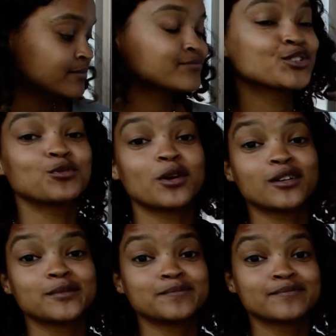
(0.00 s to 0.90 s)
You're
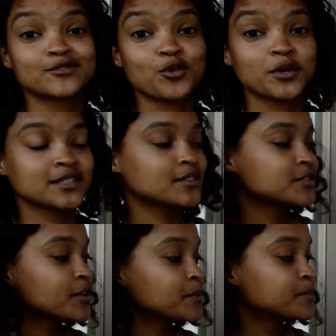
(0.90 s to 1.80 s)
welcome, the horse tells
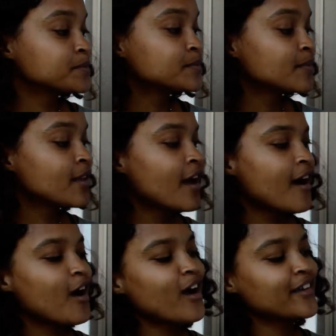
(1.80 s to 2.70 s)
her.
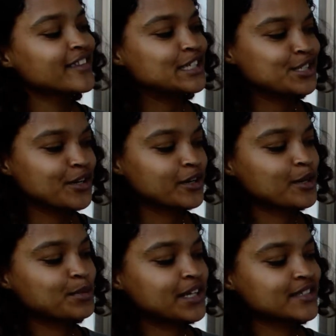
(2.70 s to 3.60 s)
And they share a
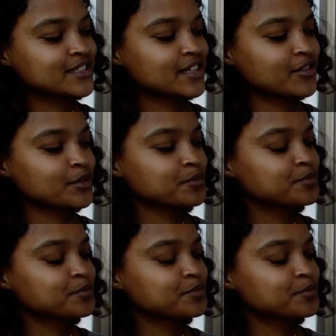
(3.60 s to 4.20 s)
cupcake together.